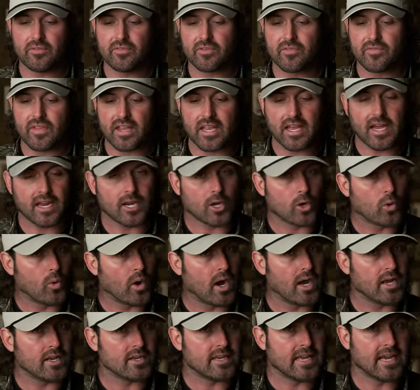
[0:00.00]
Even if they kind of
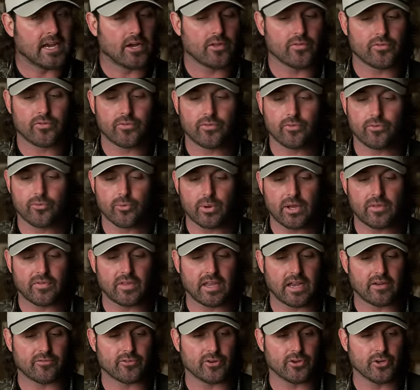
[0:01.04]
quiet down throughout
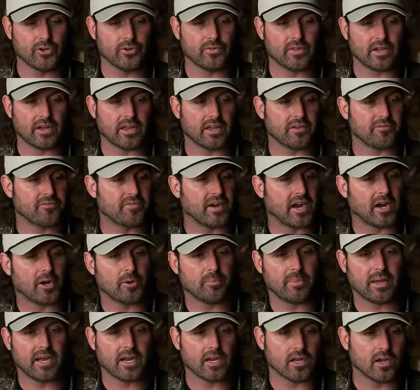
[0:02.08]
the afternoon, they'll get
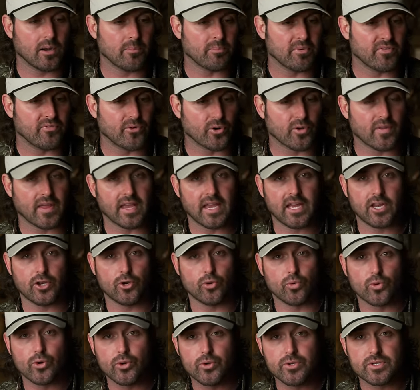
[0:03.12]
fired back up before they head
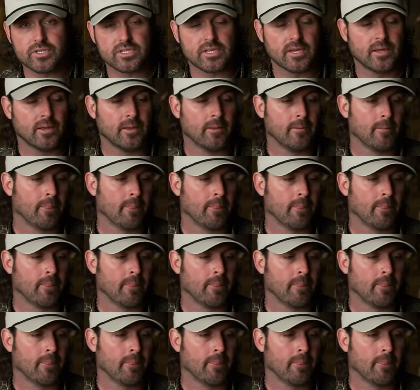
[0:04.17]
to roost,